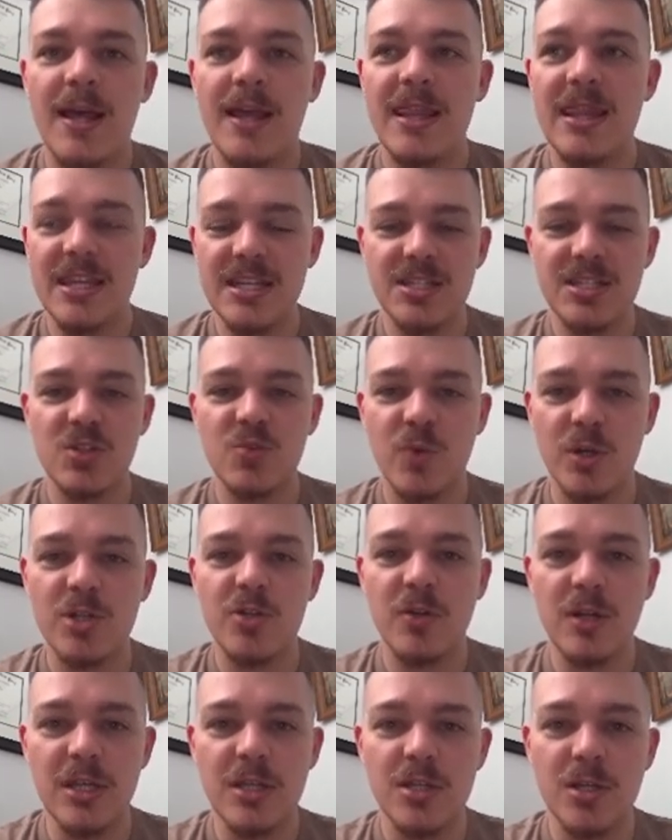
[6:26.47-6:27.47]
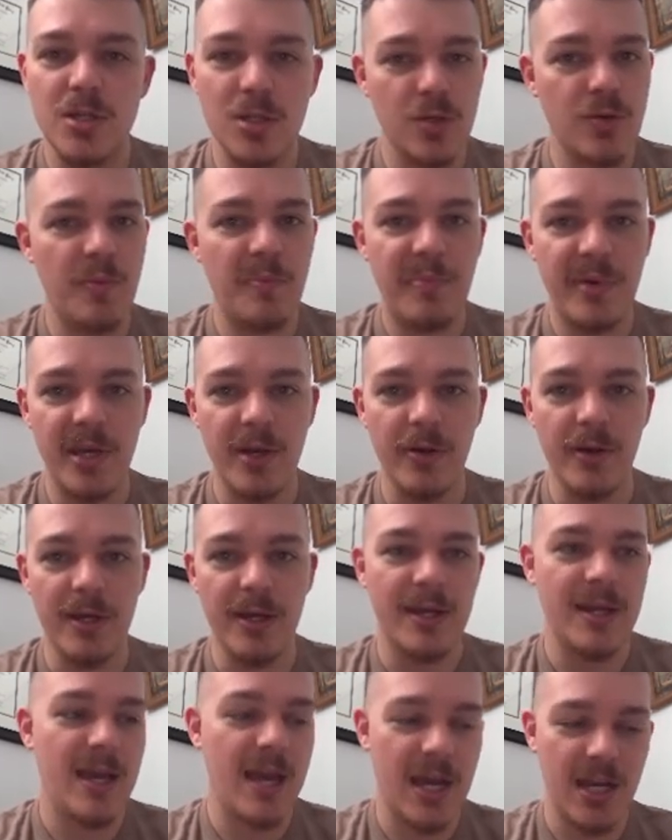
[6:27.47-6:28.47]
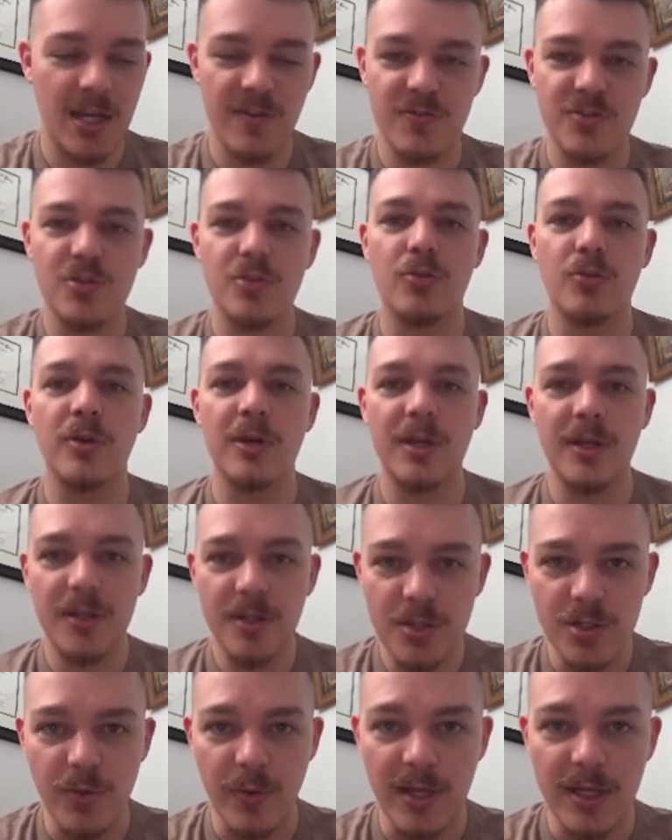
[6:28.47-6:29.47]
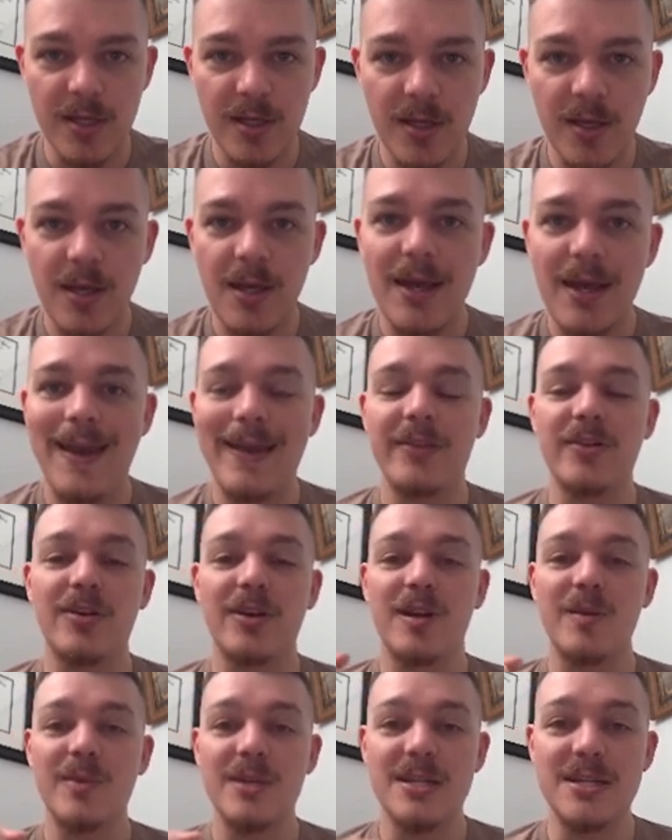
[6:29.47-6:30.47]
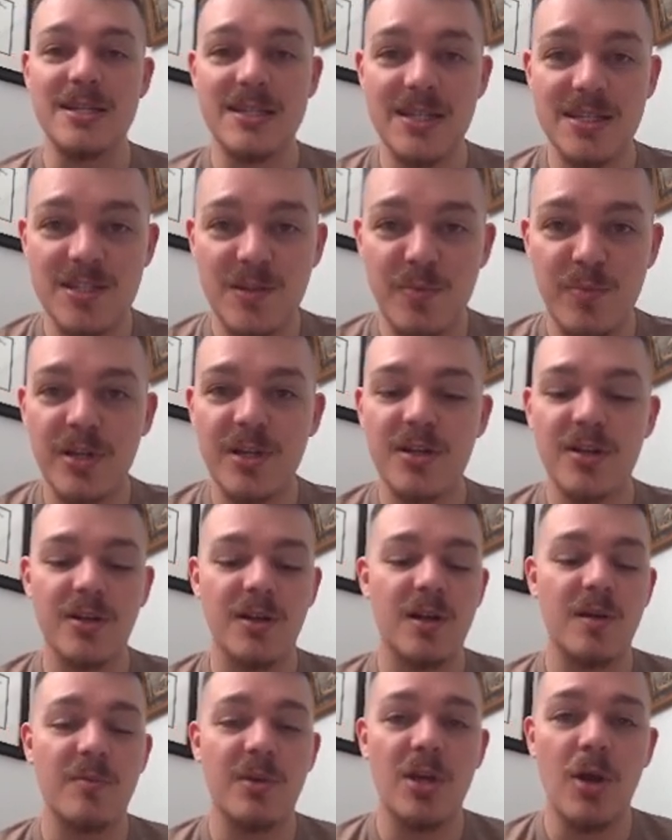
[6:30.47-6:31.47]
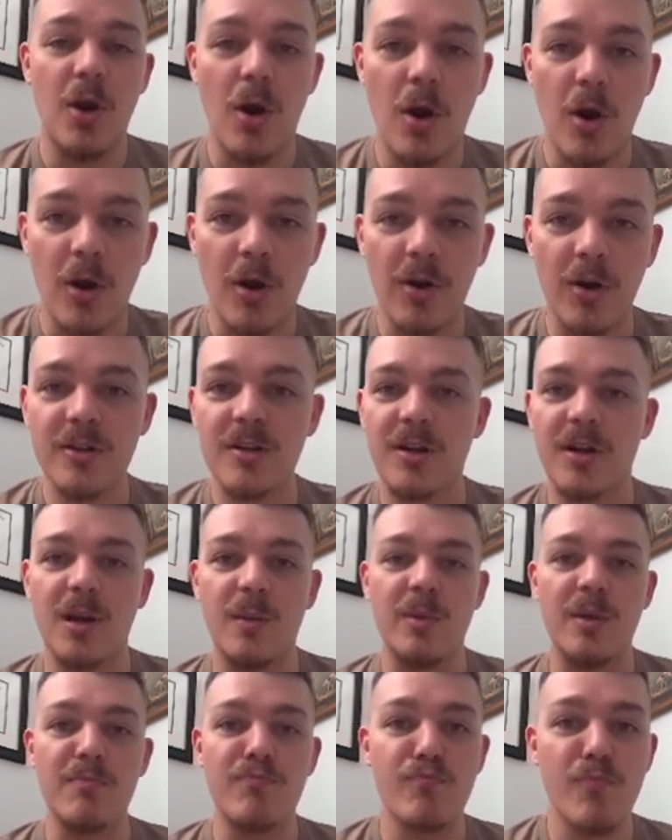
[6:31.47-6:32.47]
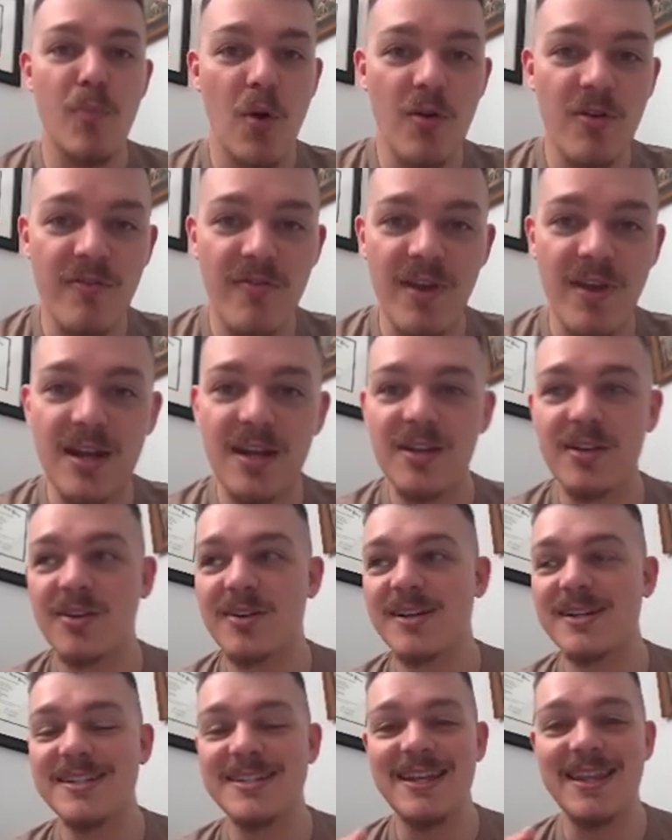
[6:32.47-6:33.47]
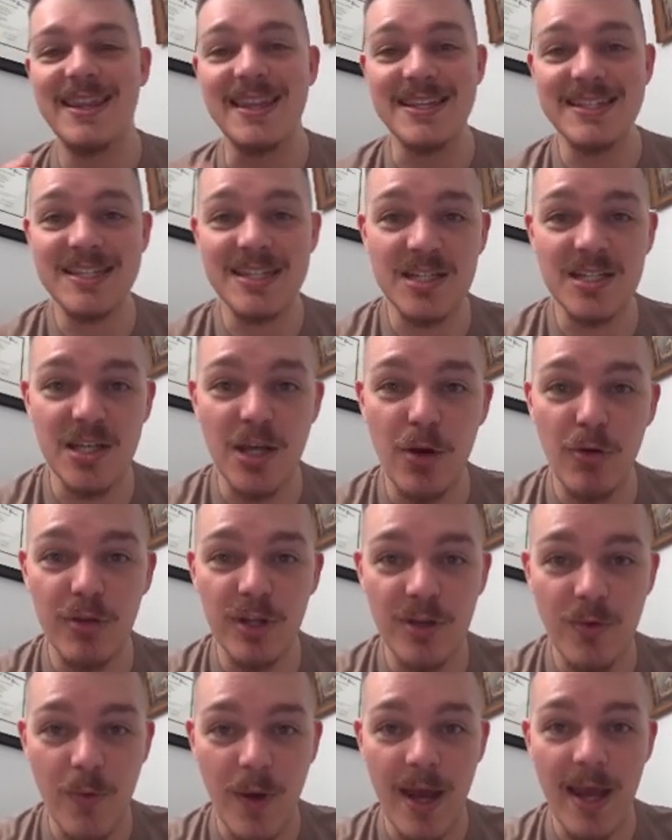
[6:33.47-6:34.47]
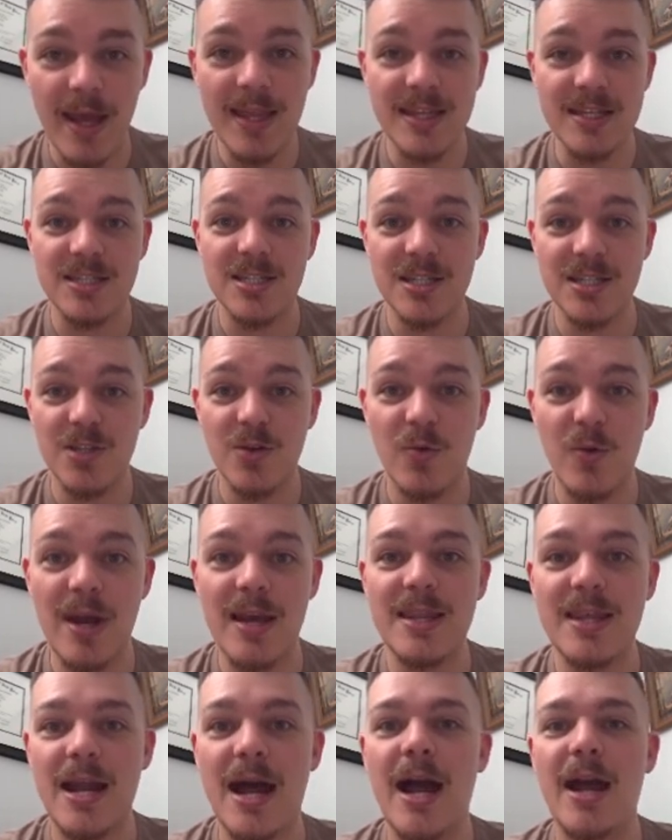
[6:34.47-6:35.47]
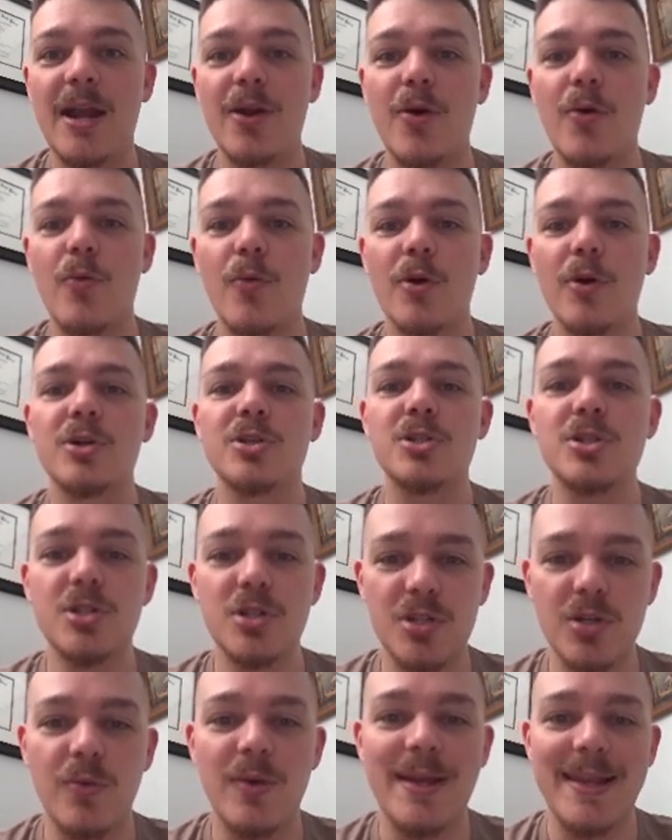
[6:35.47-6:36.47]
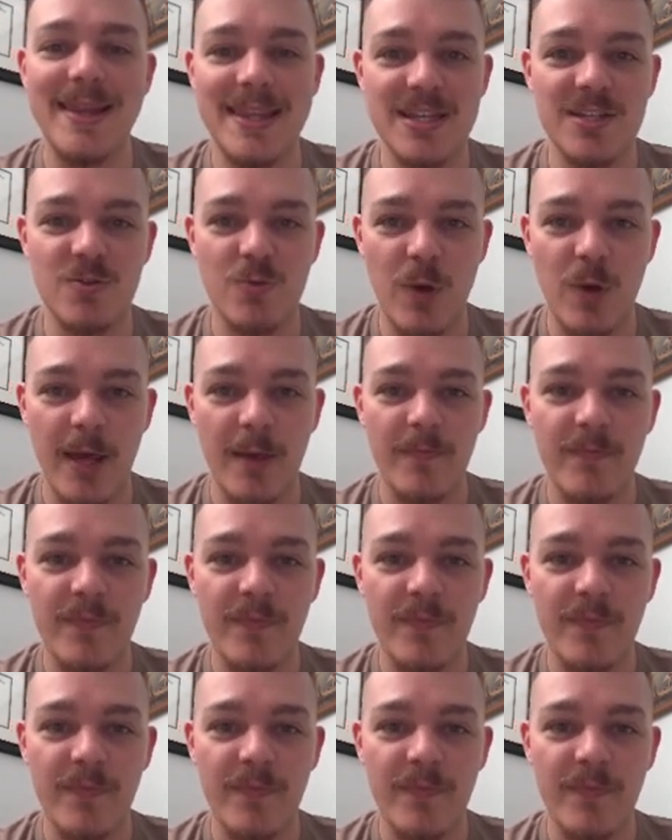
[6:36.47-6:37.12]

This is what you need to do, period. End of story, do it. And they're going to be disciplined. They're going to be hard. They're going to be motivating. They're going to say, this is the only way. This is the way that I know works. Do it this way.